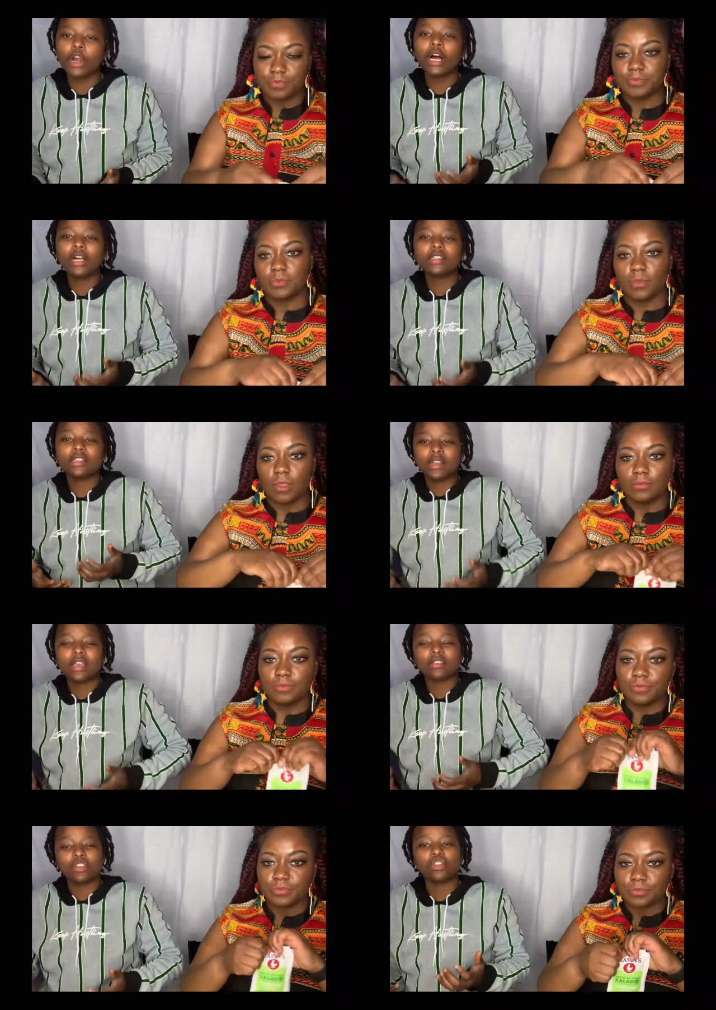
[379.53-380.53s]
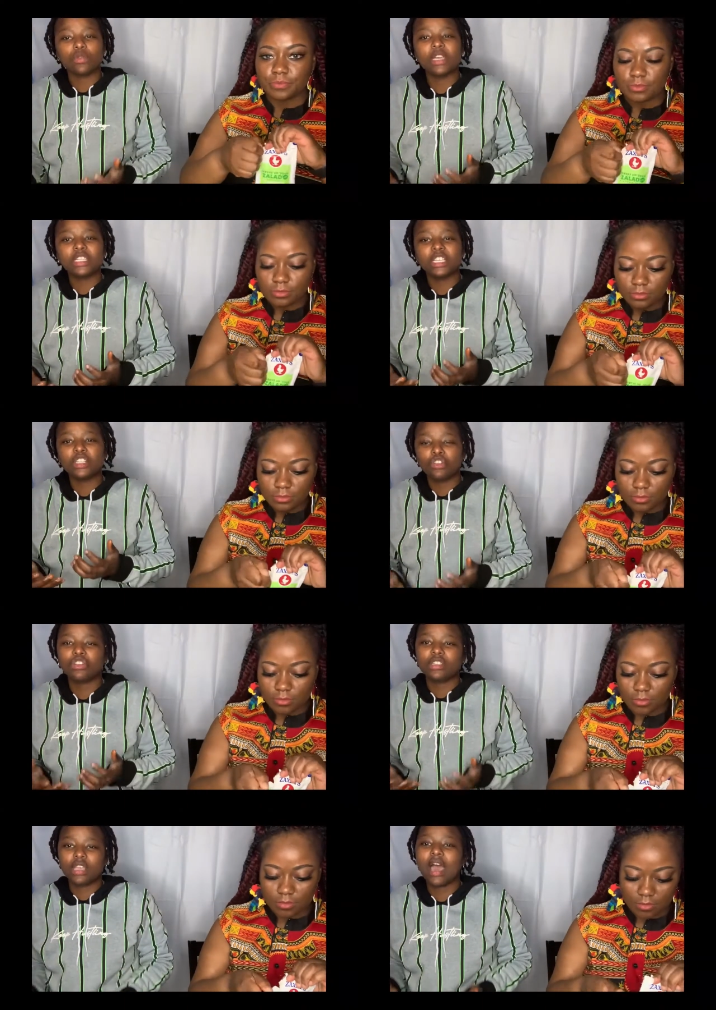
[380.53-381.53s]
Speaker 1: us in that situation, you
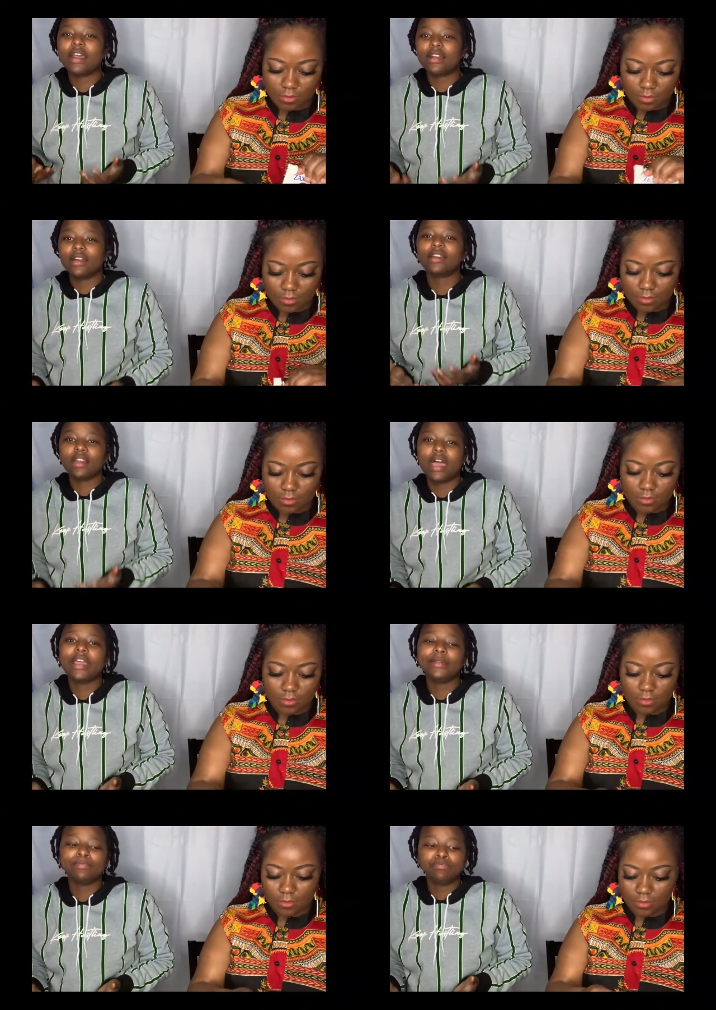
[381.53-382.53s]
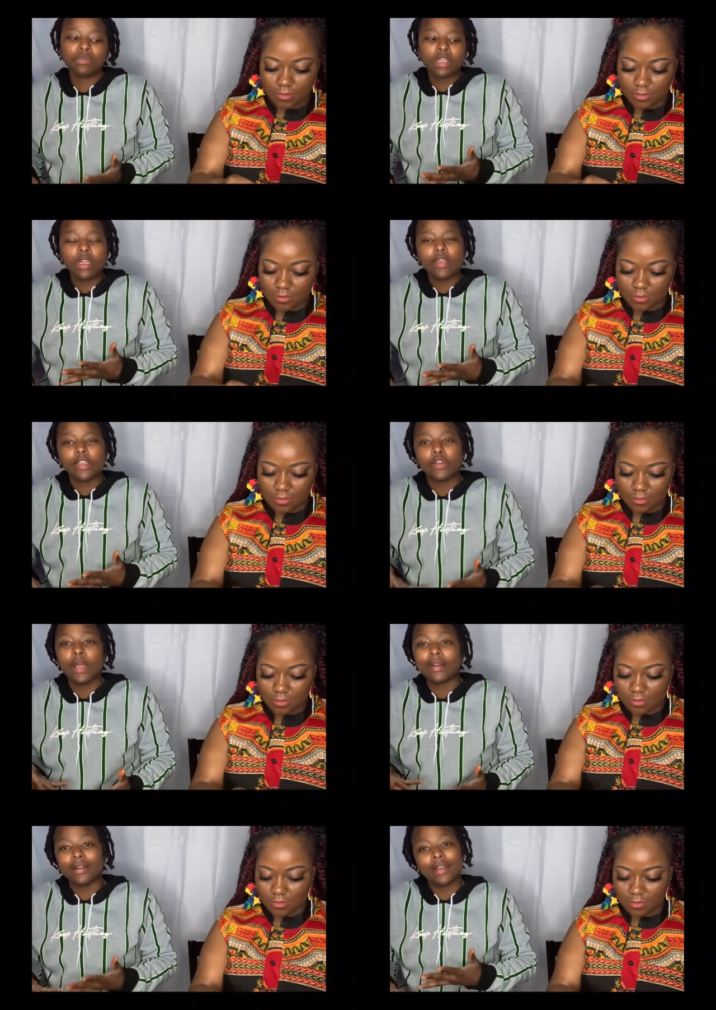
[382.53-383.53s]
just gotta kind of like you
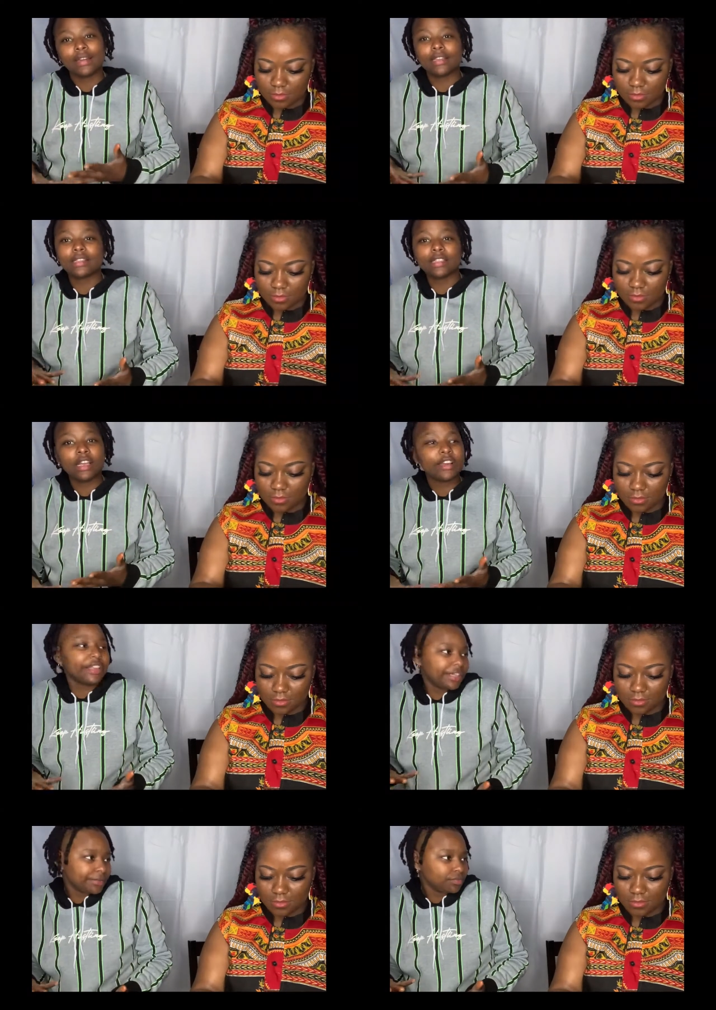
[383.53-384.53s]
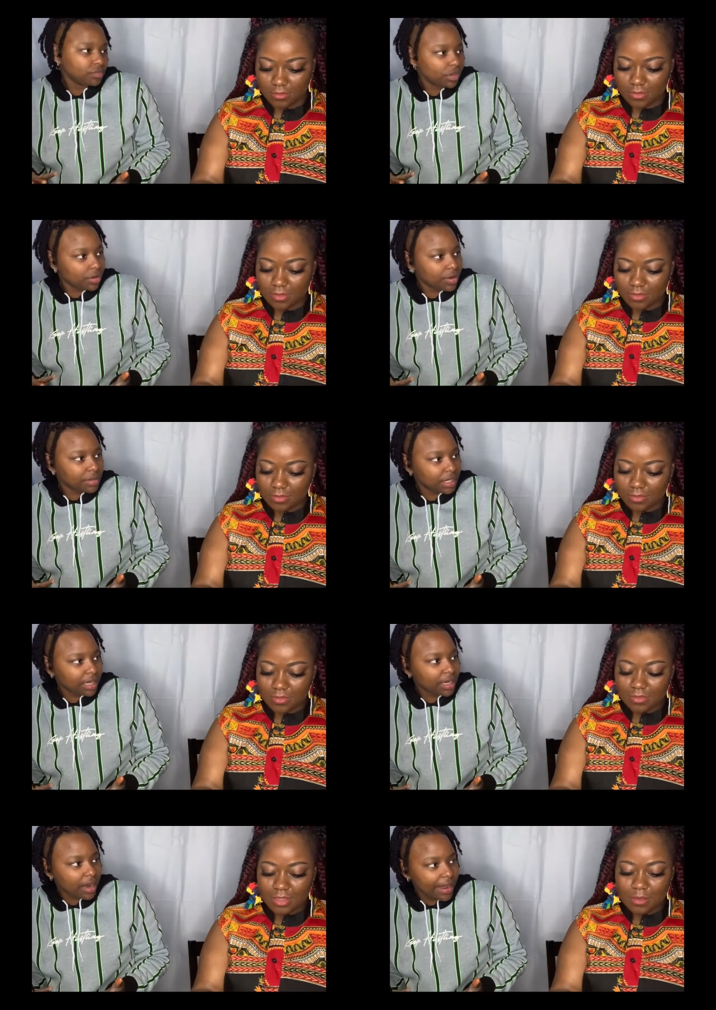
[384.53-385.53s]
gotta kind of study. You know what I'm
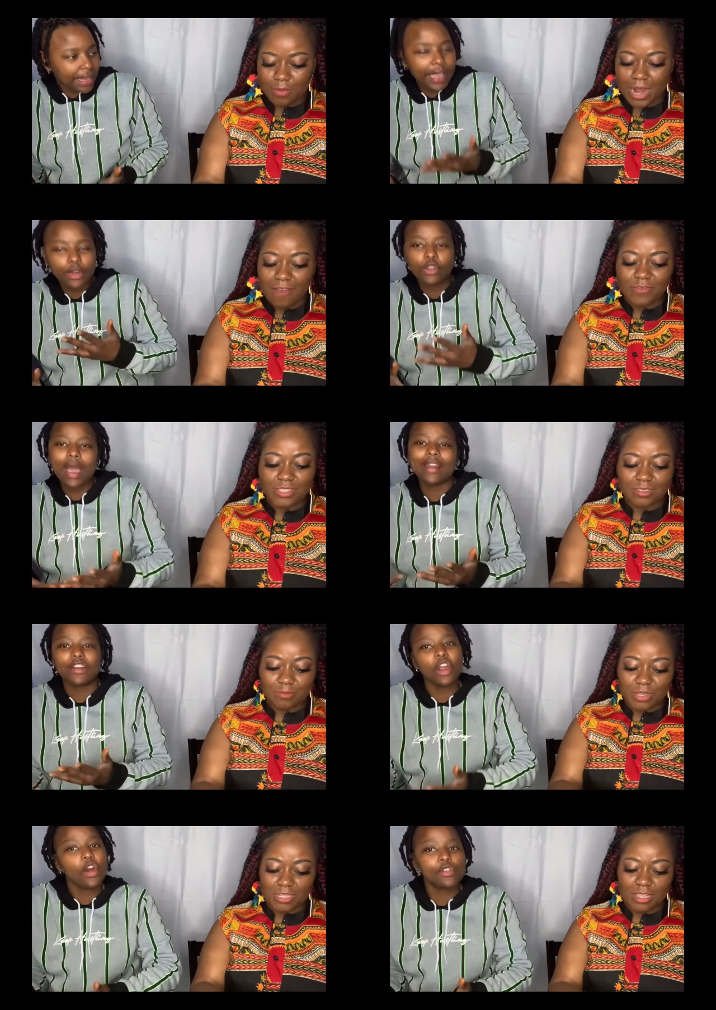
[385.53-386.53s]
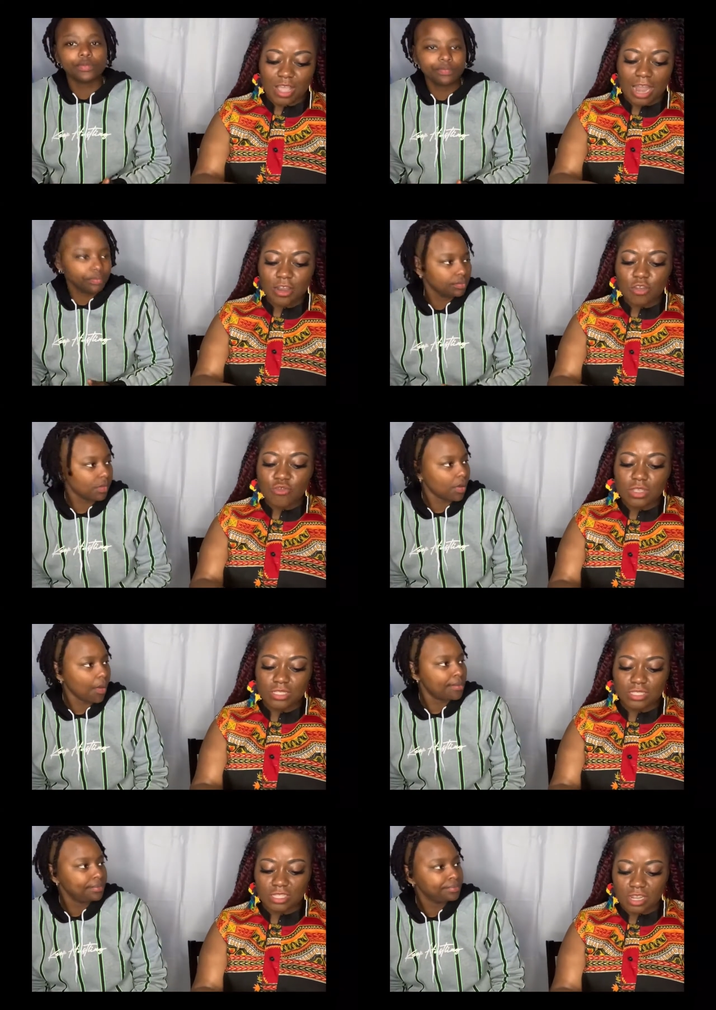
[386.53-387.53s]
saying?
Speaker 2: Like, but I gotta but know. I know you can
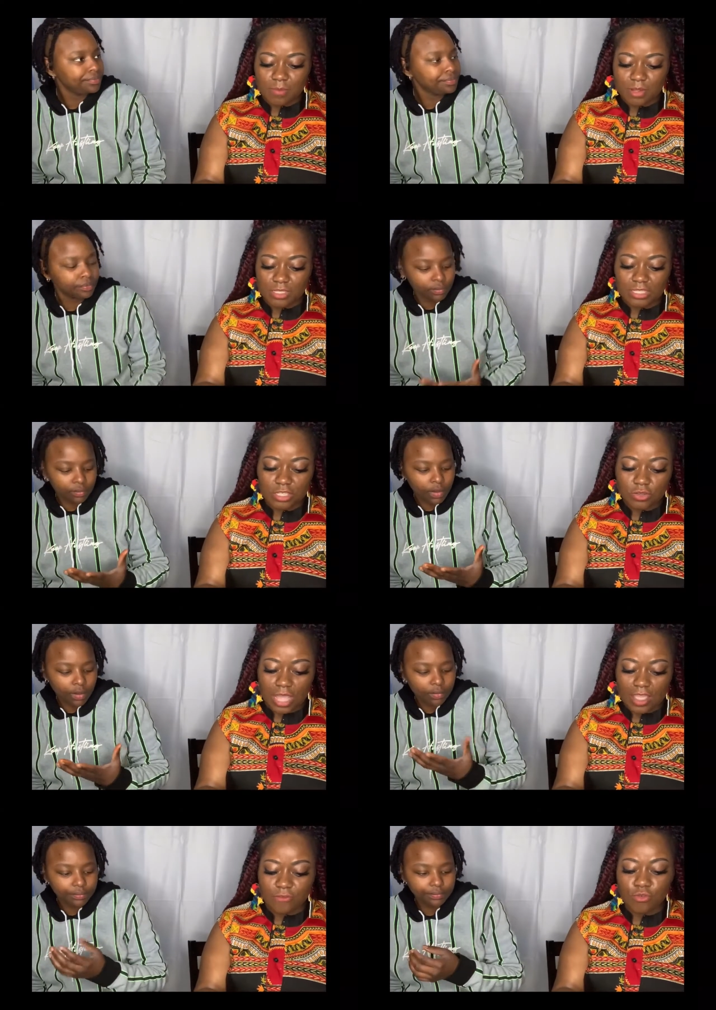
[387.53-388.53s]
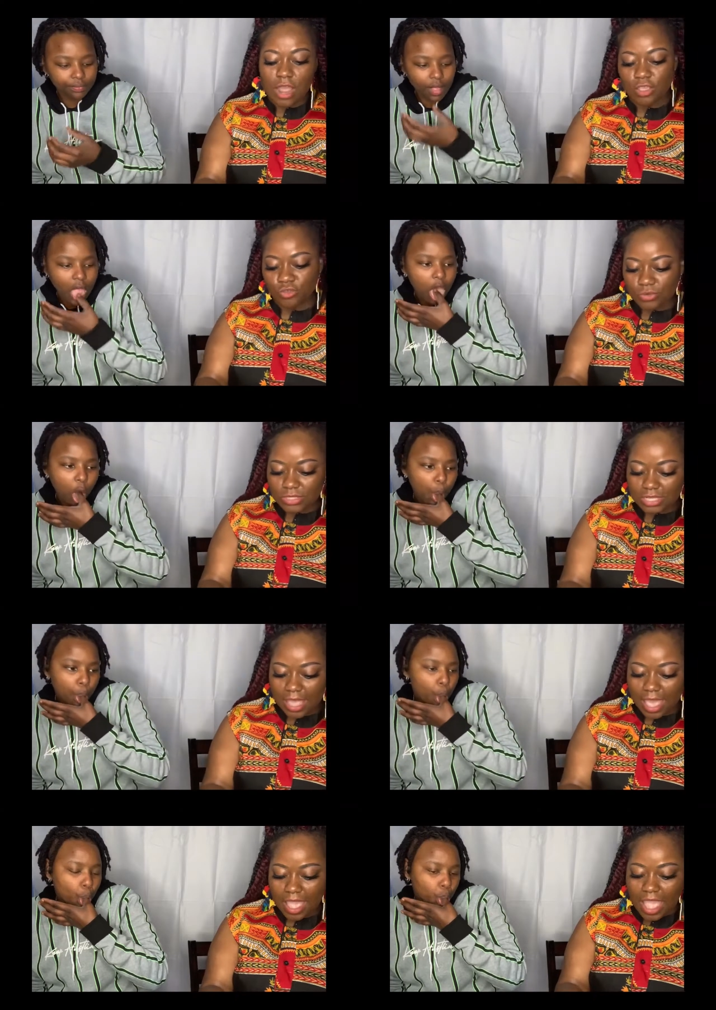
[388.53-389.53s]
study, but it's still like if you're not used to
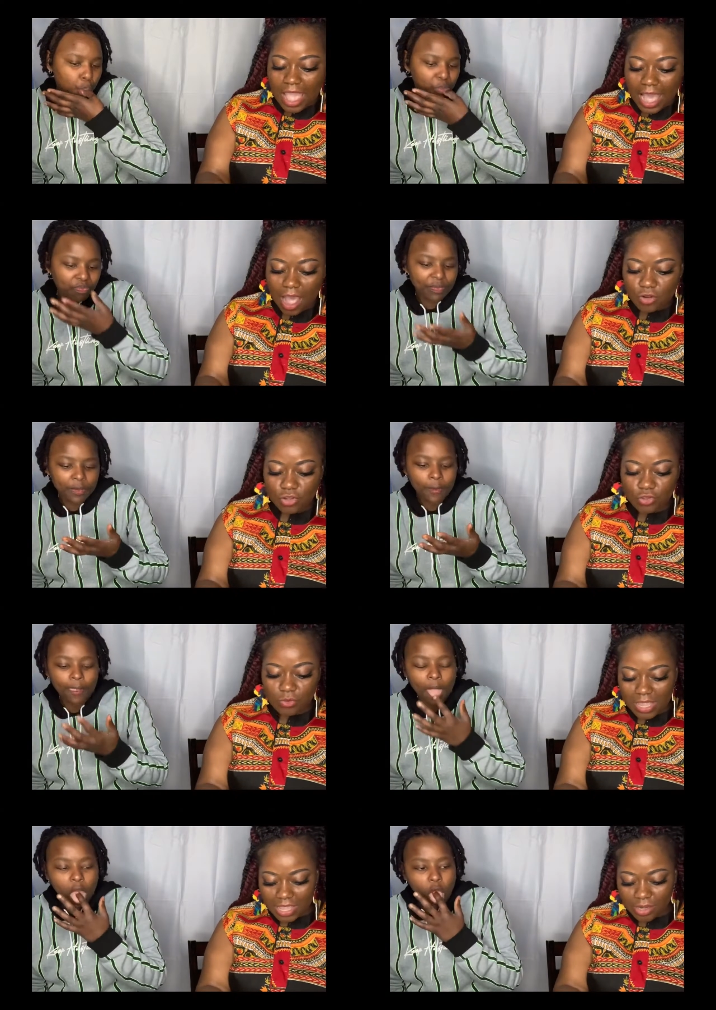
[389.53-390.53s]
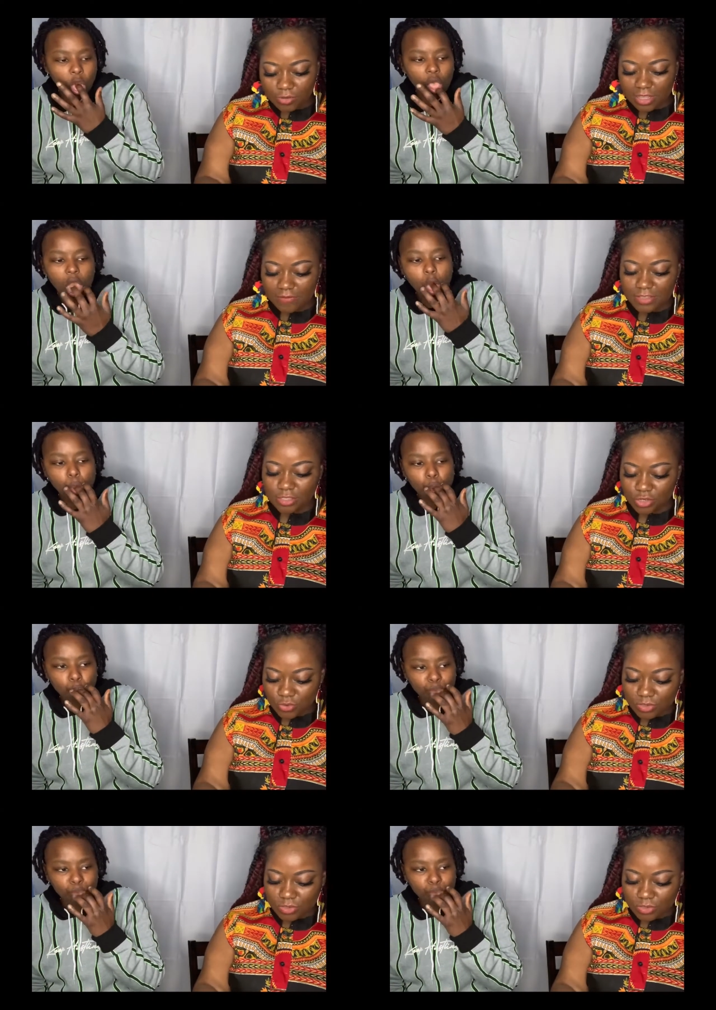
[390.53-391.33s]
that, how do you handle it if it's new